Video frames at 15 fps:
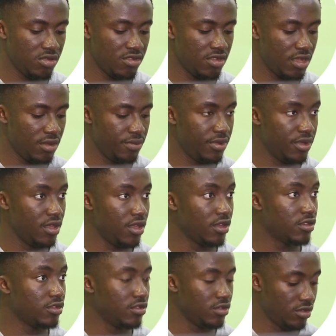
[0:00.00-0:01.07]

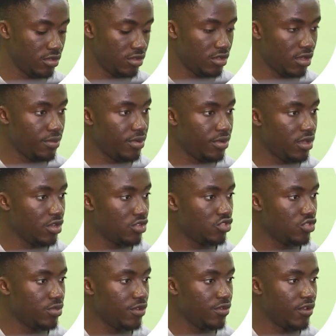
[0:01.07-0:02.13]
10px. 10px
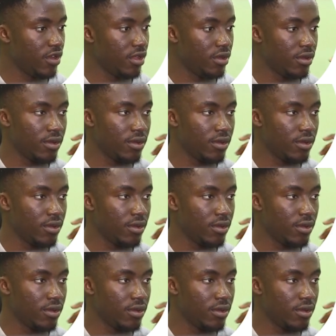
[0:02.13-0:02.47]
should be fine.